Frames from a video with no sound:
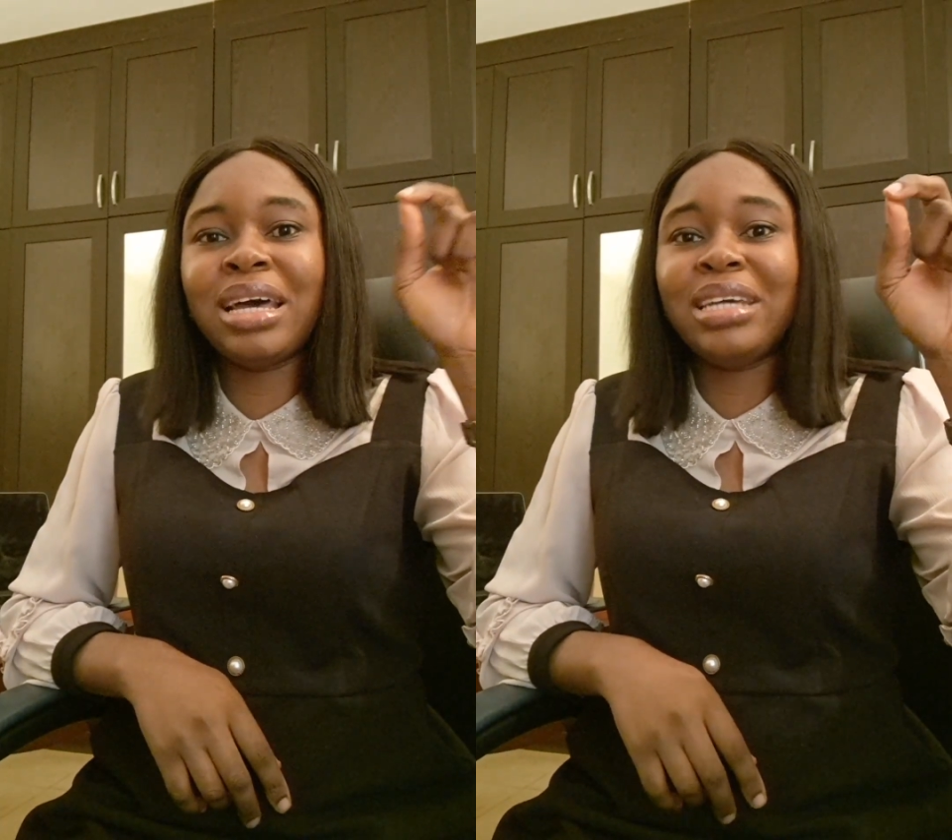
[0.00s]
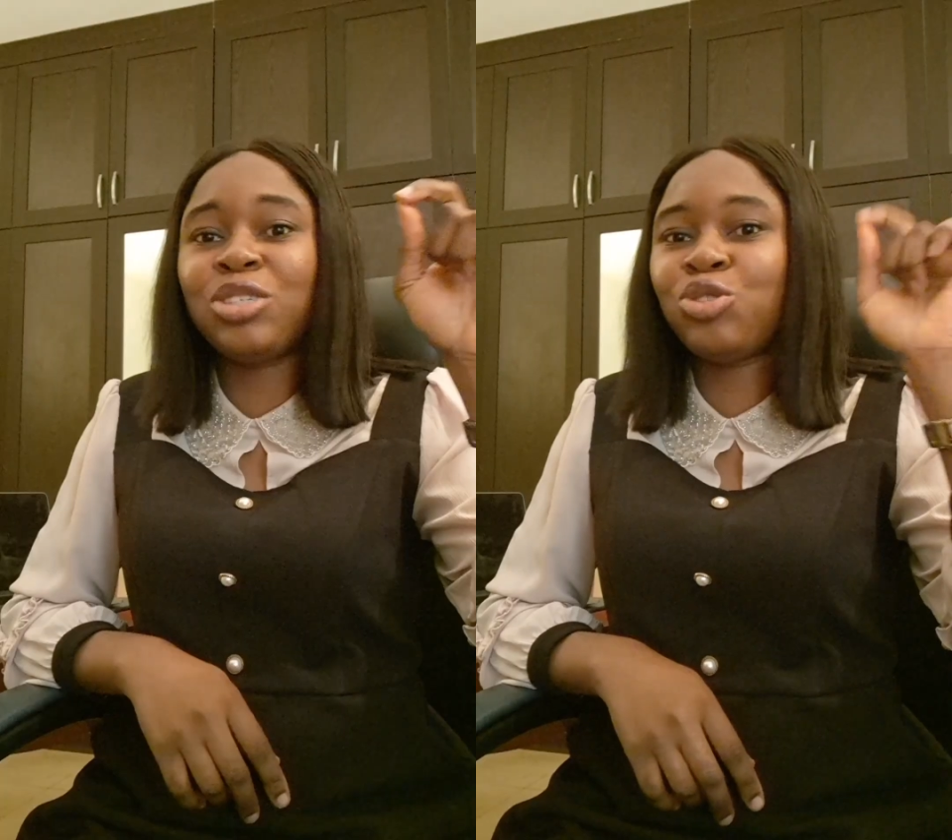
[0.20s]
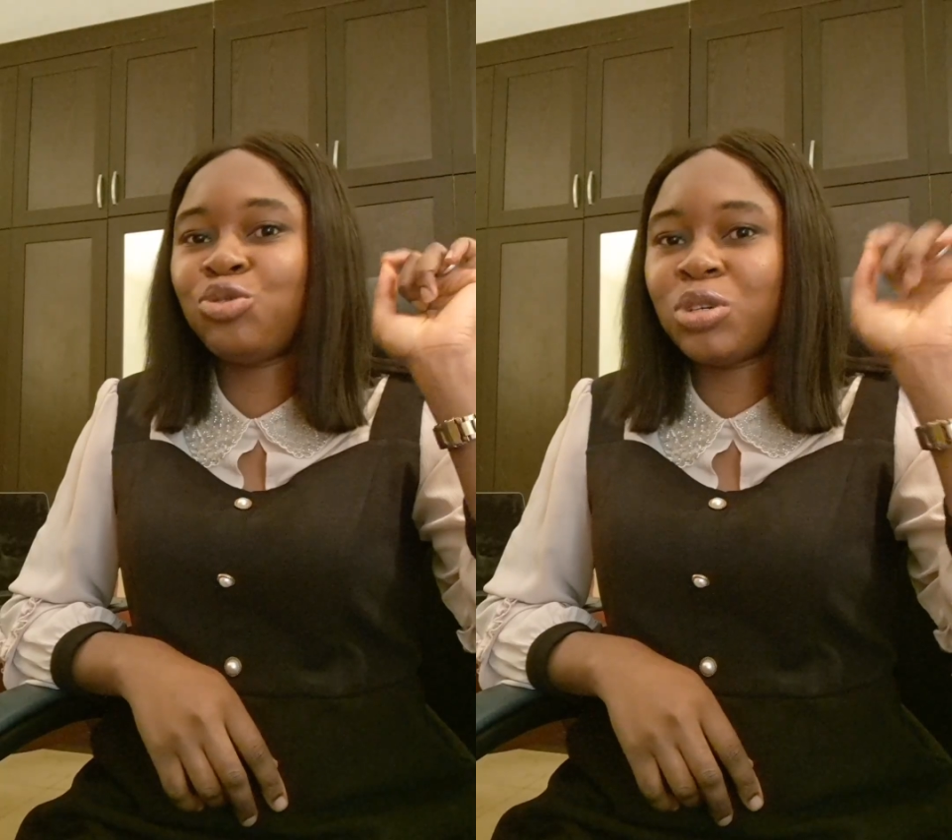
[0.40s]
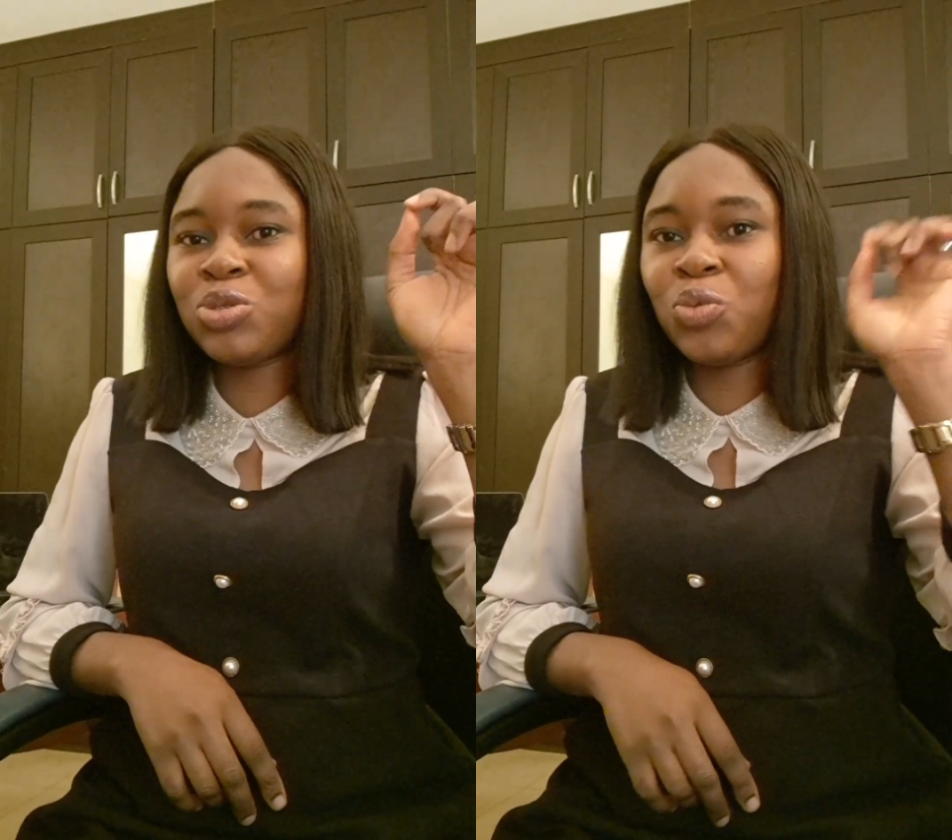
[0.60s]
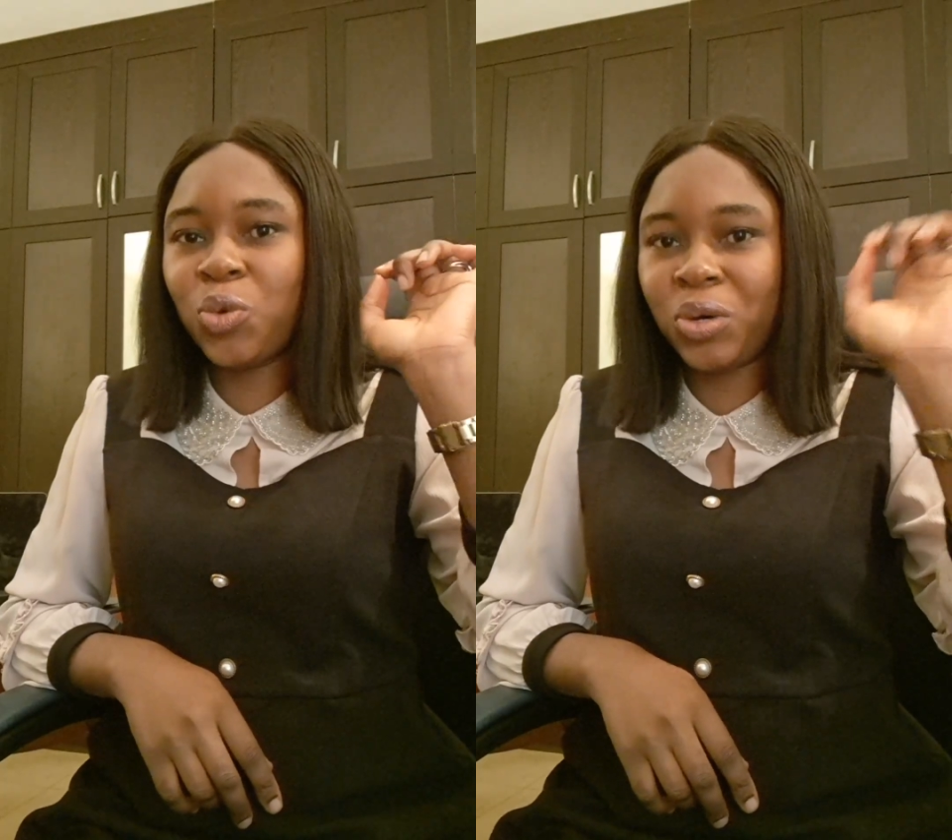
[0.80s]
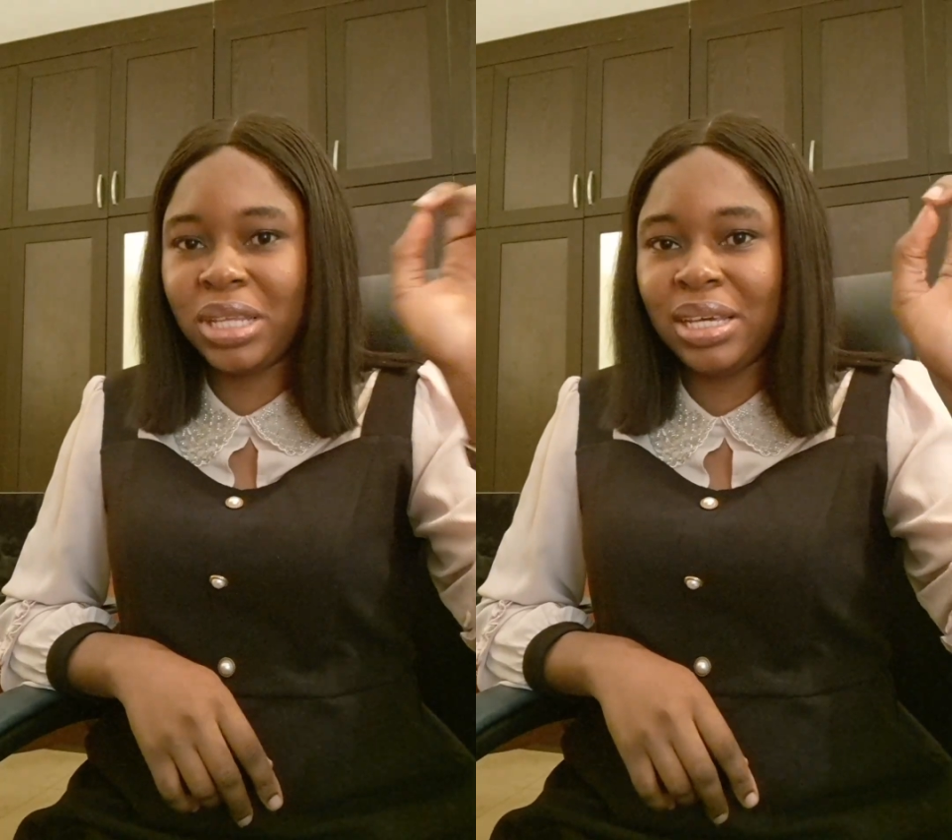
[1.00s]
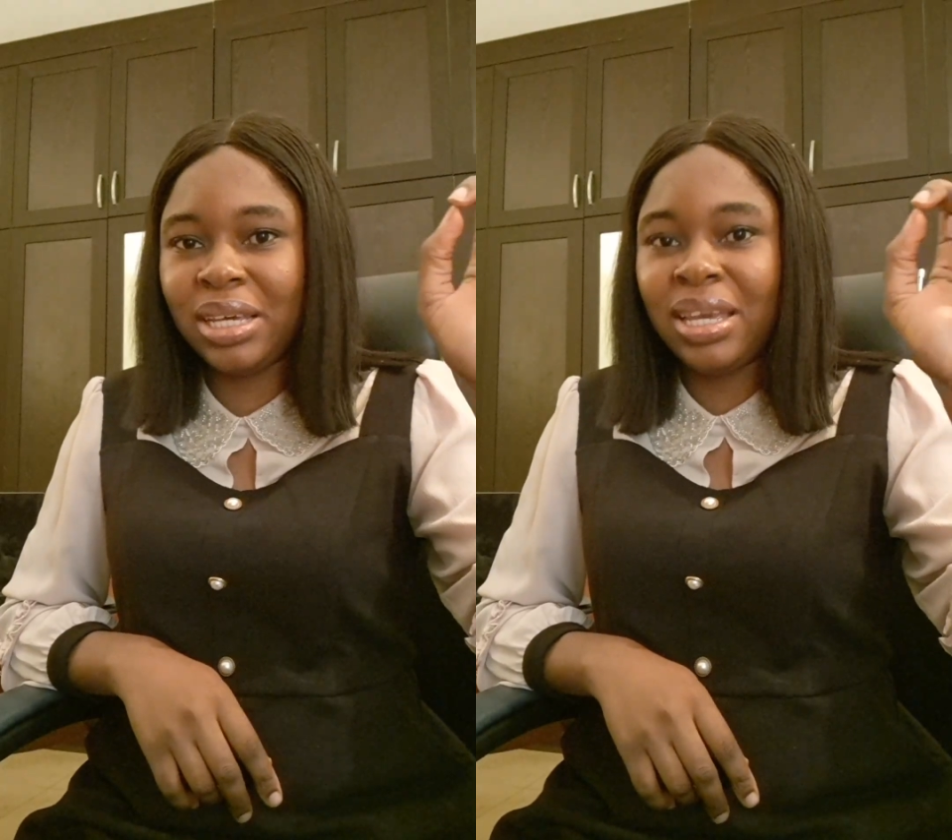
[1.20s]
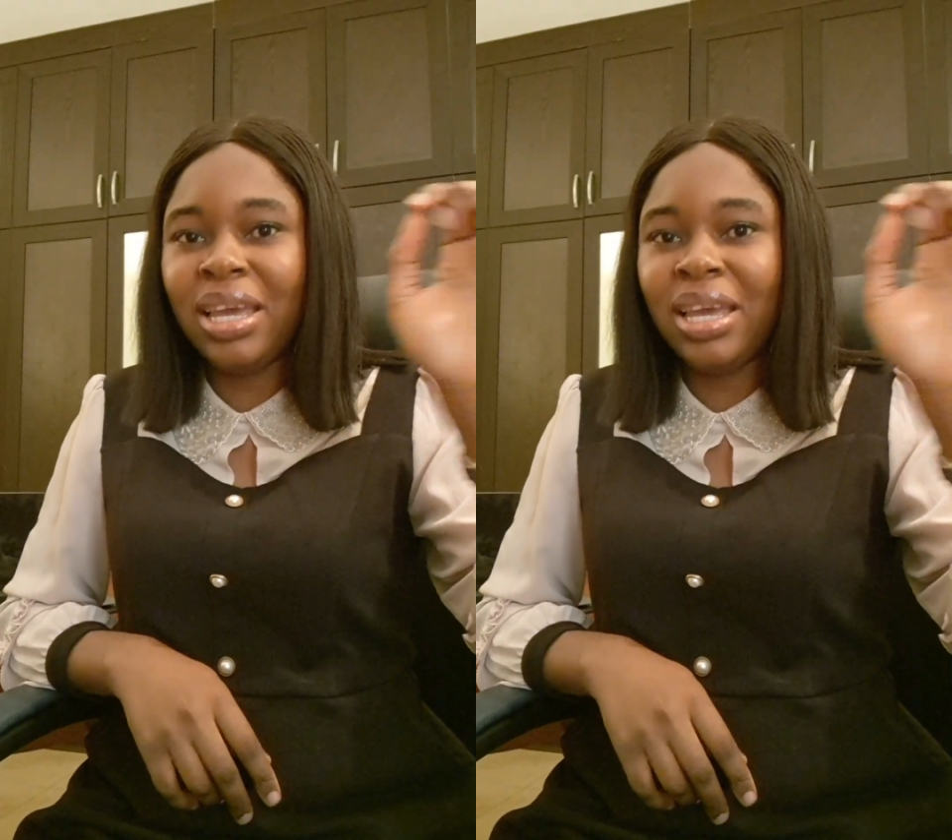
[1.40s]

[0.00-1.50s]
that is trustworthy.